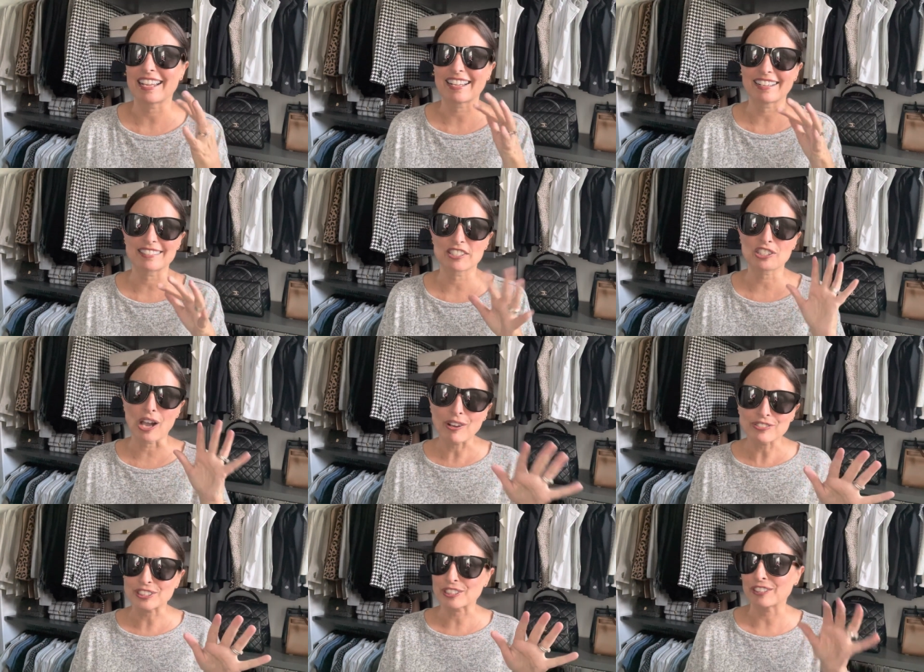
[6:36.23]
and
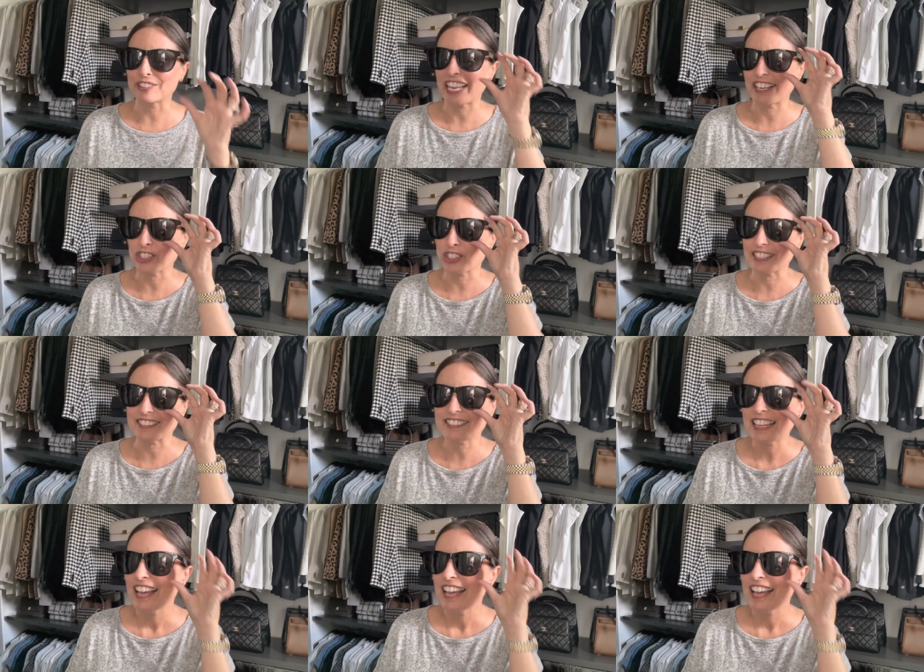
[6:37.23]
softer edges.